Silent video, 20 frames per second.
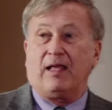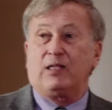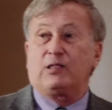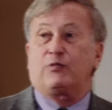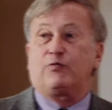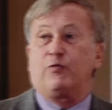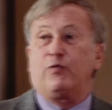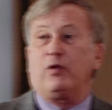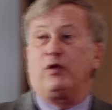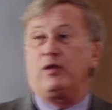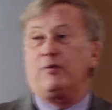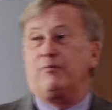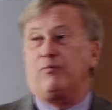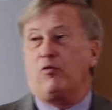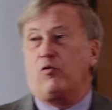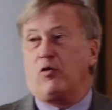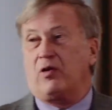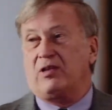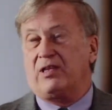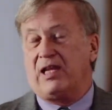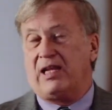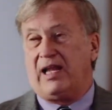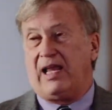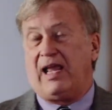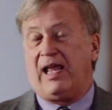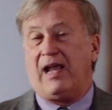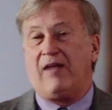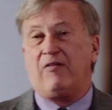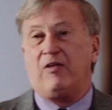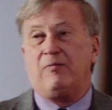It's real important that
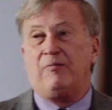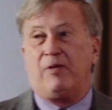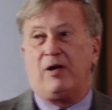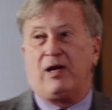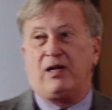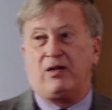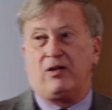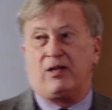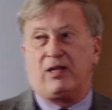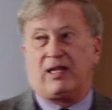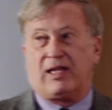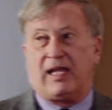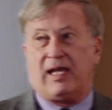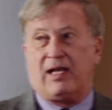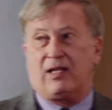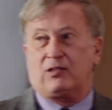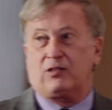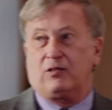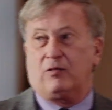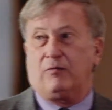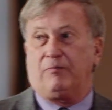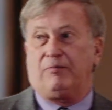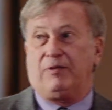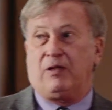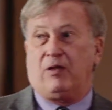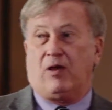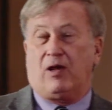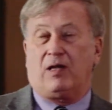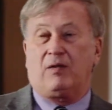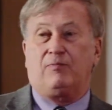everybody on the council
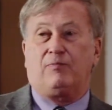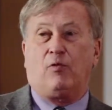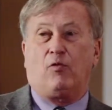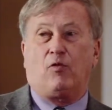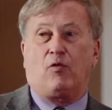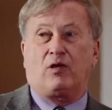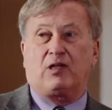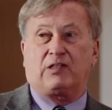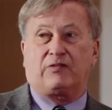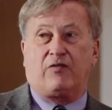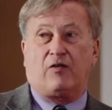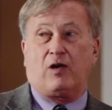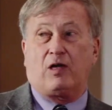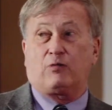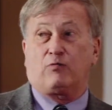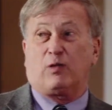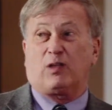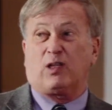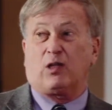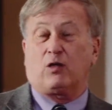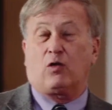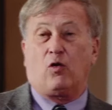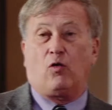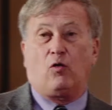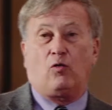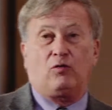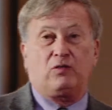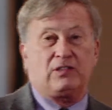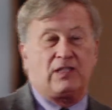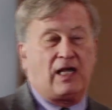be on board as far as what the
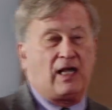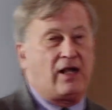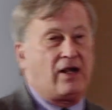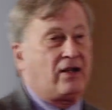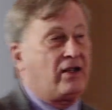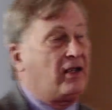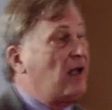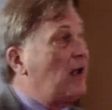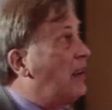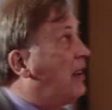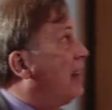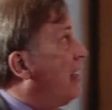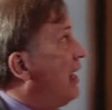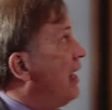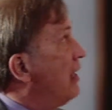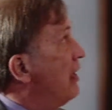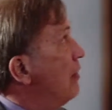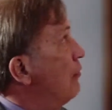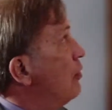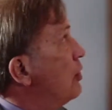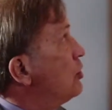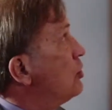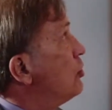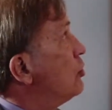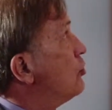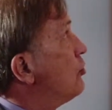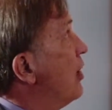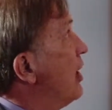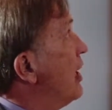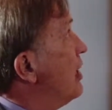goals are and what you're
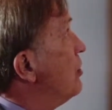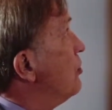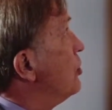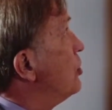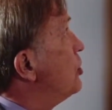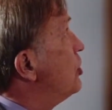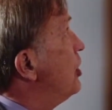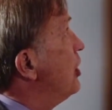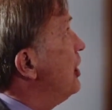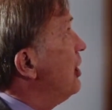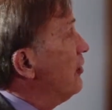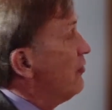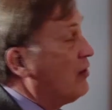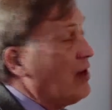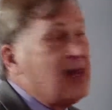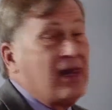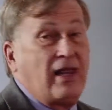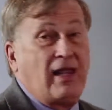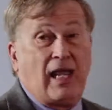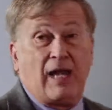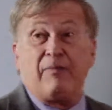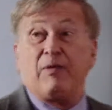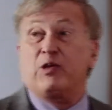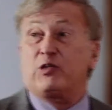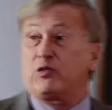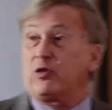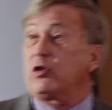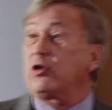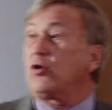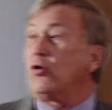trying to achieve. And make
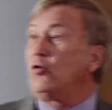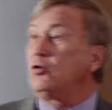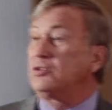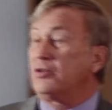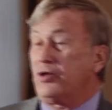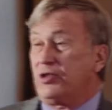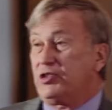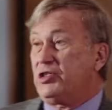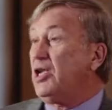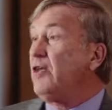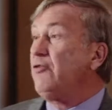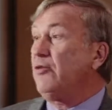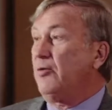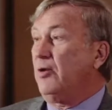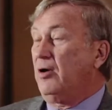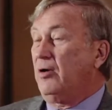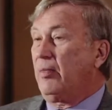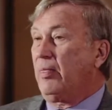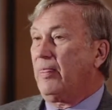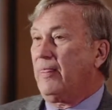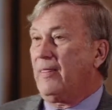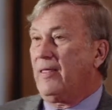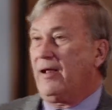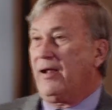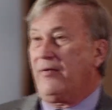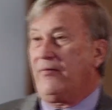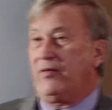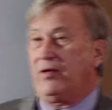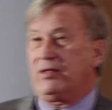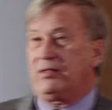sure the goals are achievable.
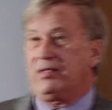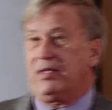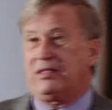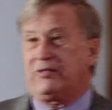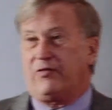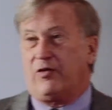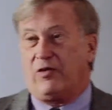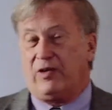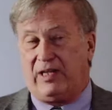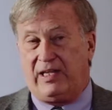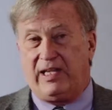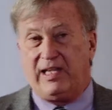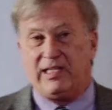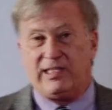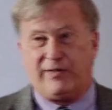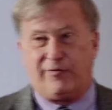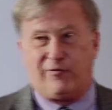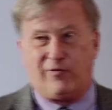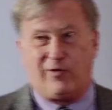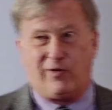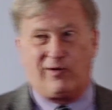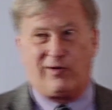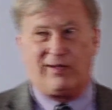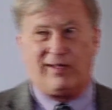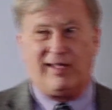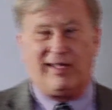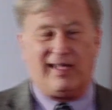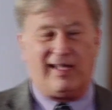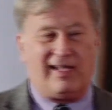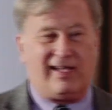It's very easy for
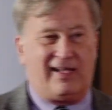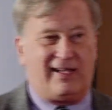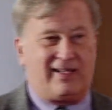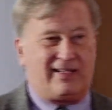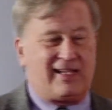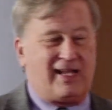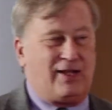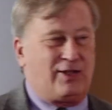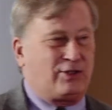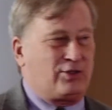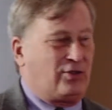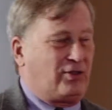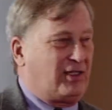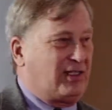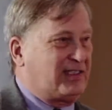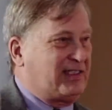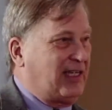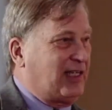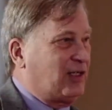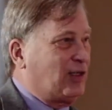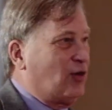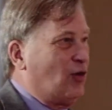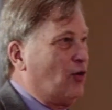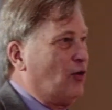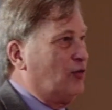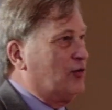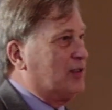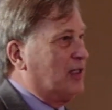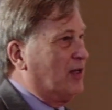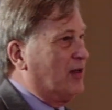a council to set
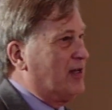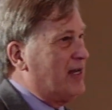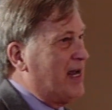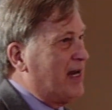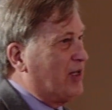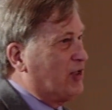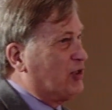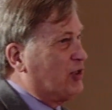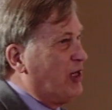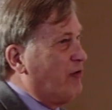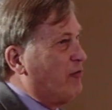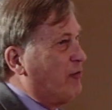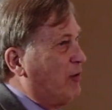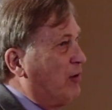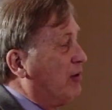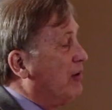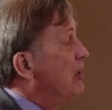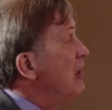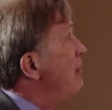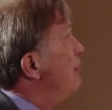goals that are not achievable.